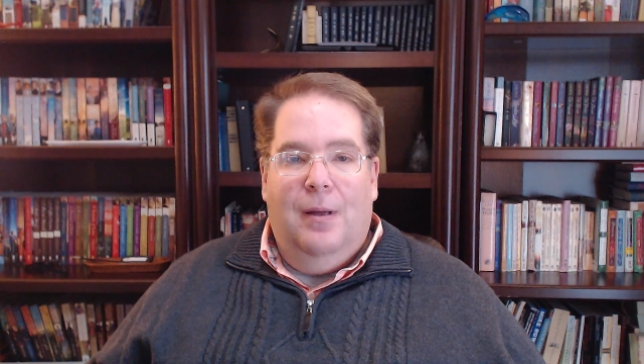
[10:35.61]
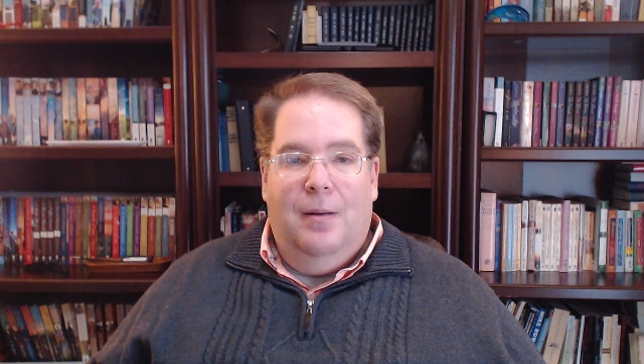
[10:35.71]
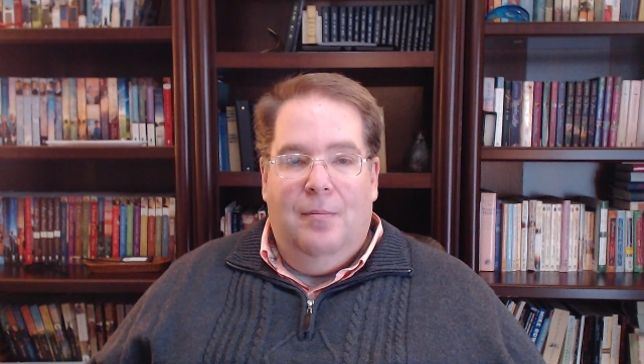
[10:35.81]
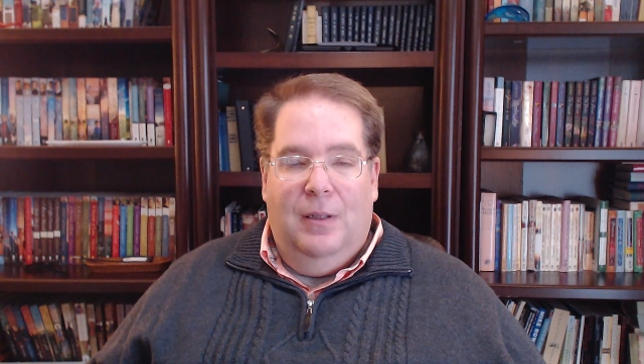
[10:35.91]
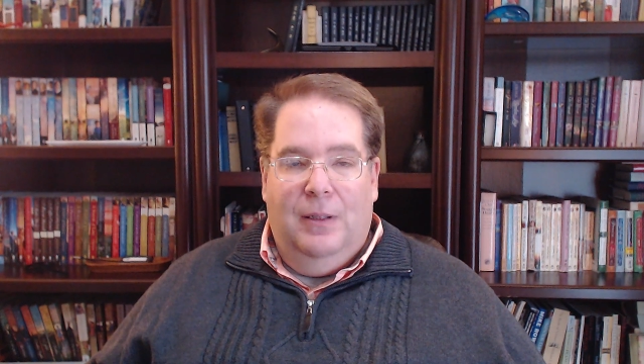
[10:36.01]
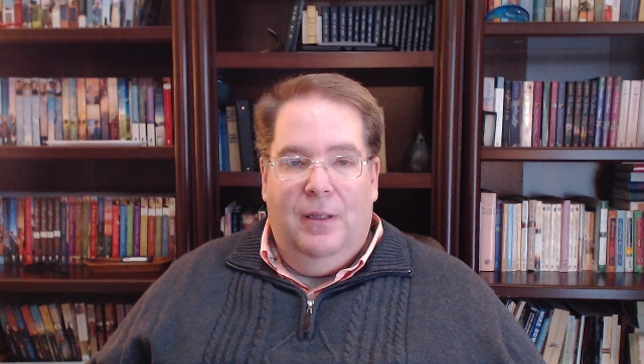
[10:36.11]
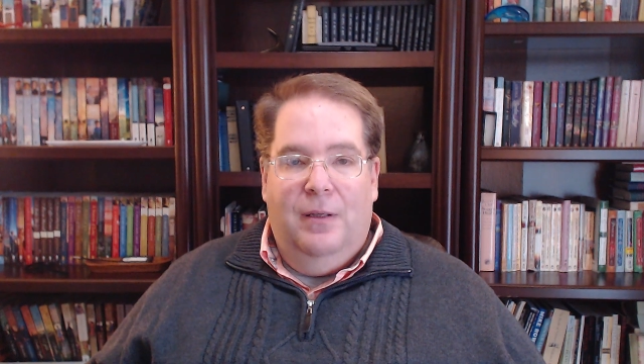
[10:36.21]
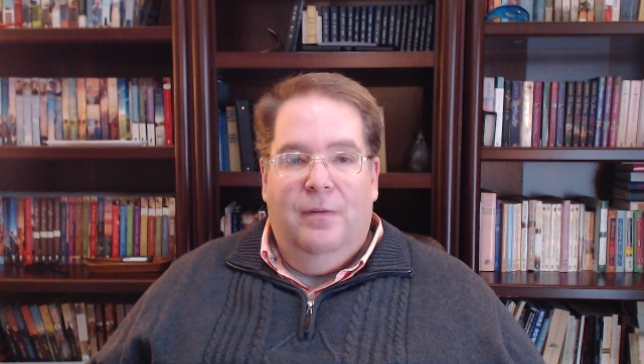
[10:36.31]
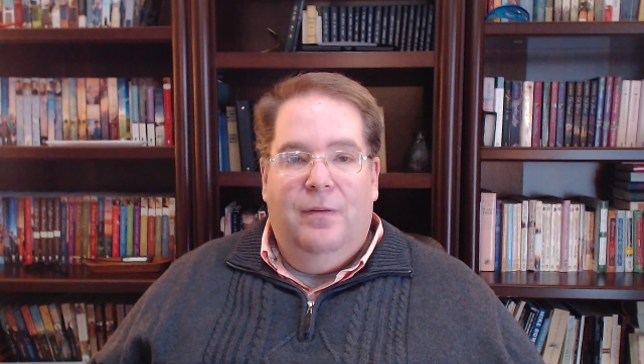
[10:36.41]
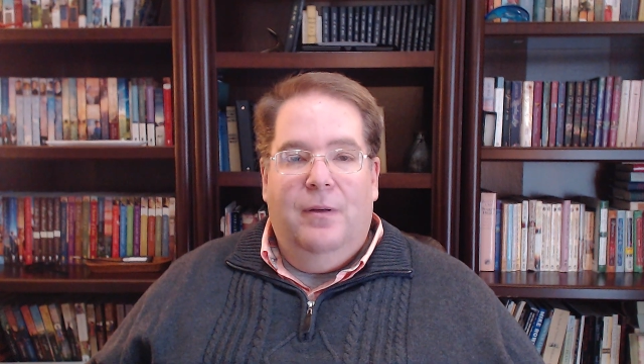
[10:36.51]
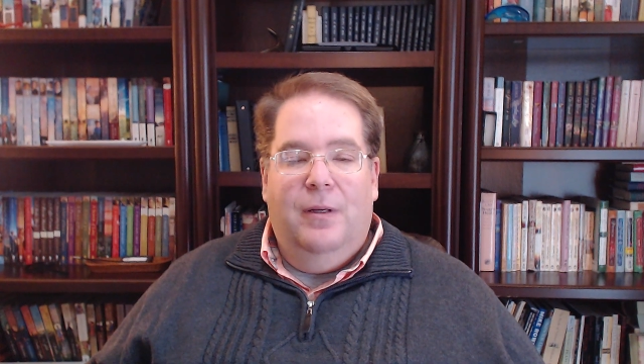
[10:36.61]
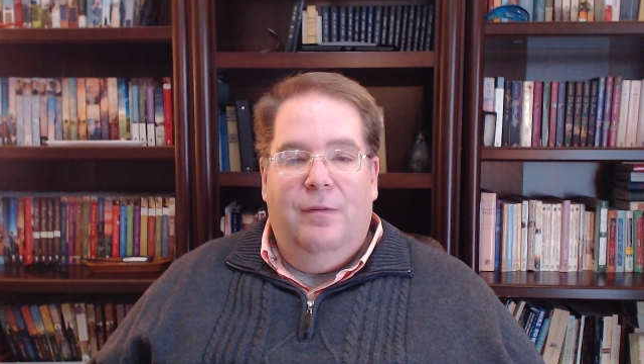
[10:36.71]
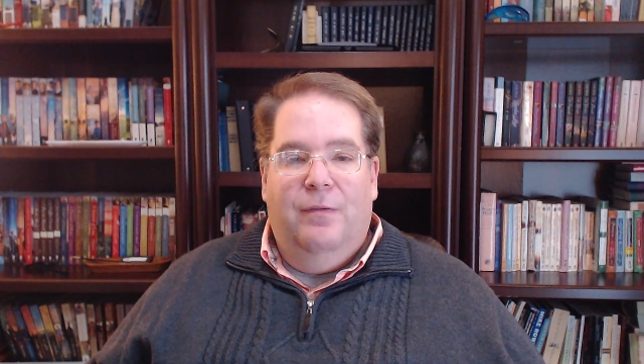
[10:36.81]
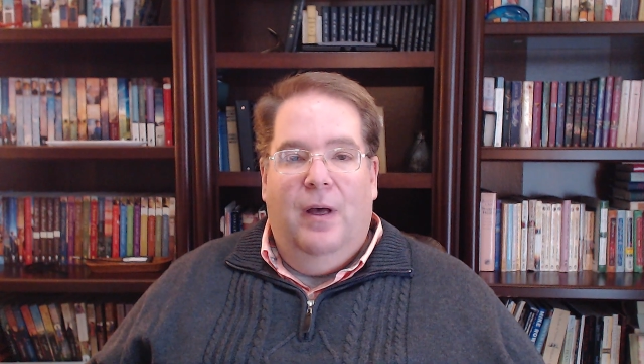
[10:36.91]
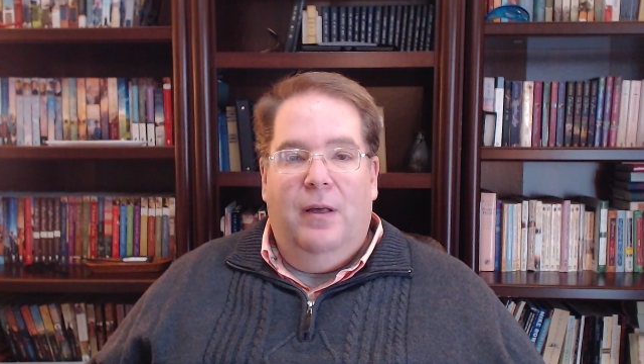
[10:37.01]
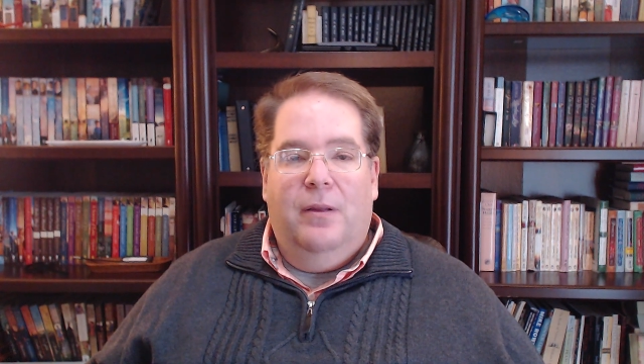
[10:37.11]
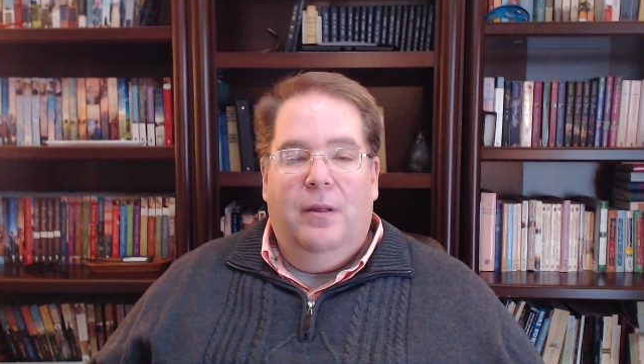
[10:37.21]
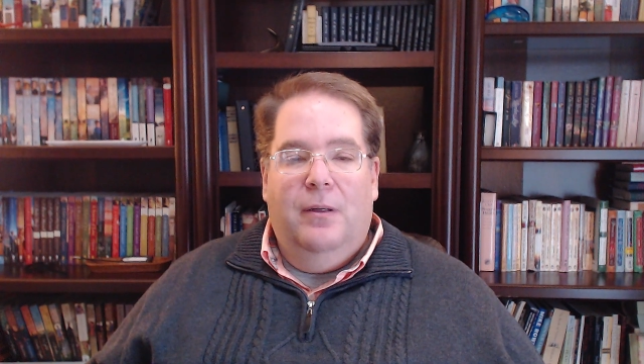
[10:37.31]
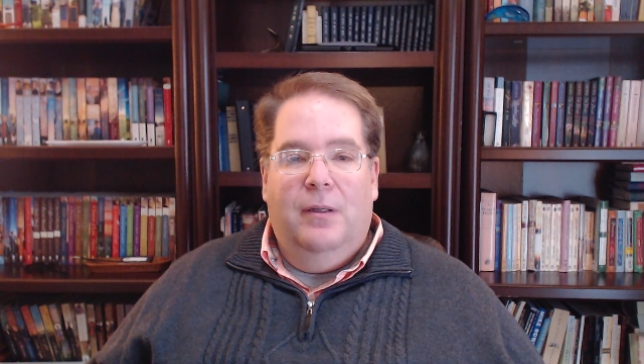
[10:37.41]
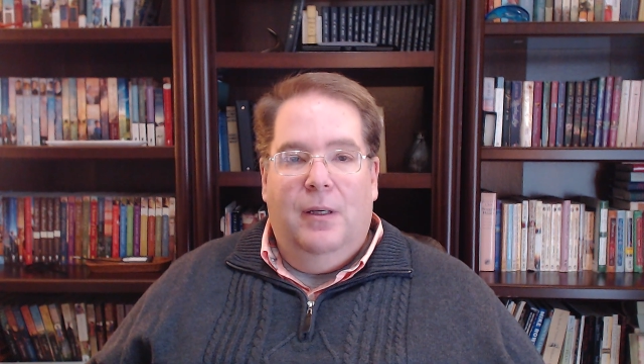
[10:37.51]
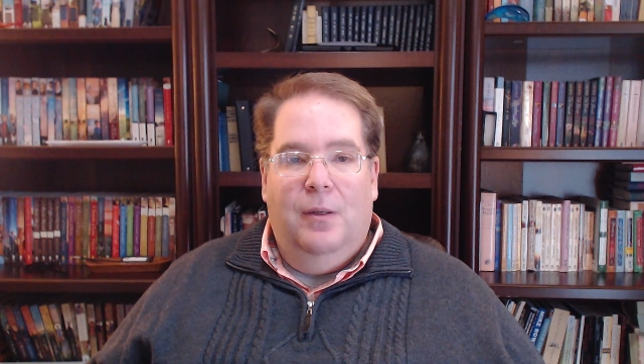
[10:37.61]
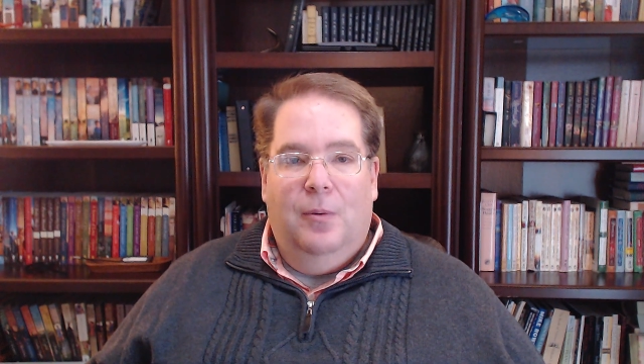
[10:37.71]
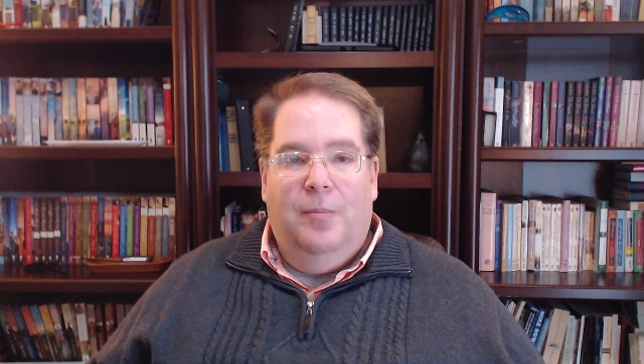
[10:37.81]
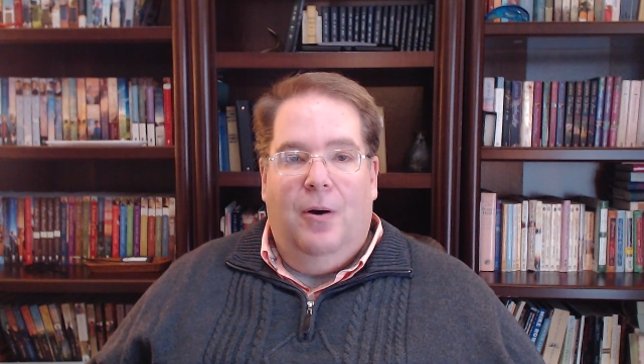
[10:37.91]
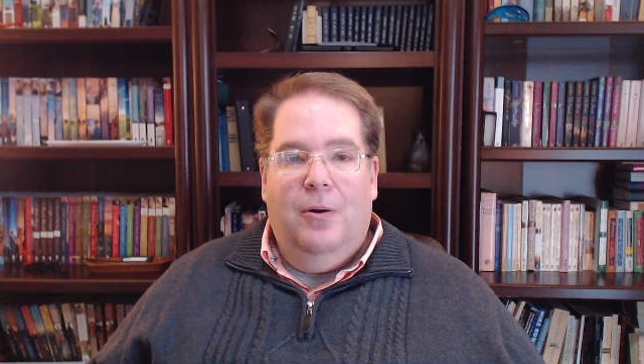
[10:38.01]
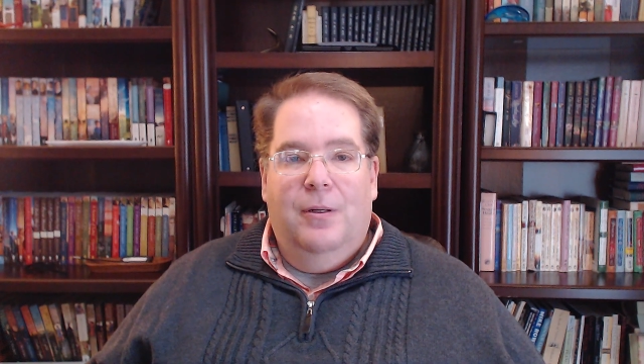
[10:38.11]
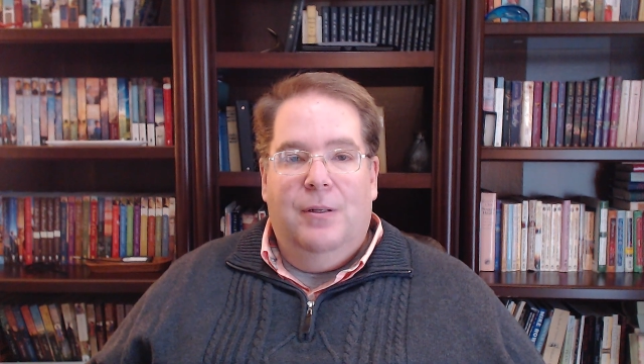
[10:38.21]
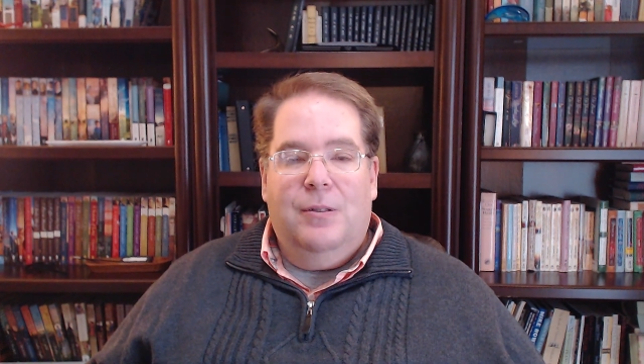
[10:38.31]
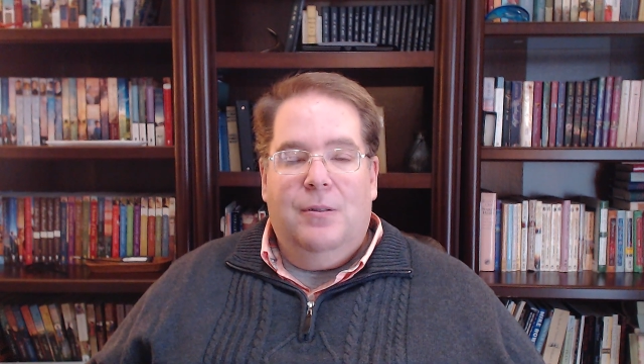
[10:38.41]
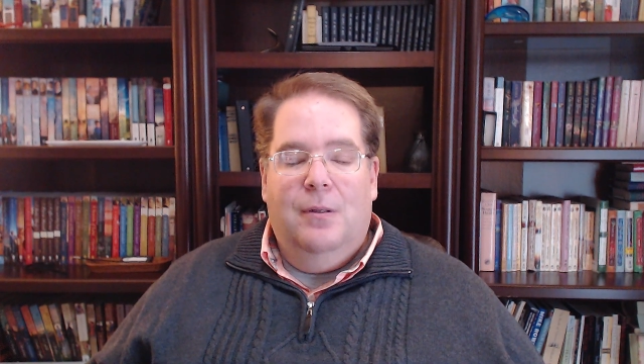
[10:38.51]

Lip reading: and believe in faith, He will pardon us.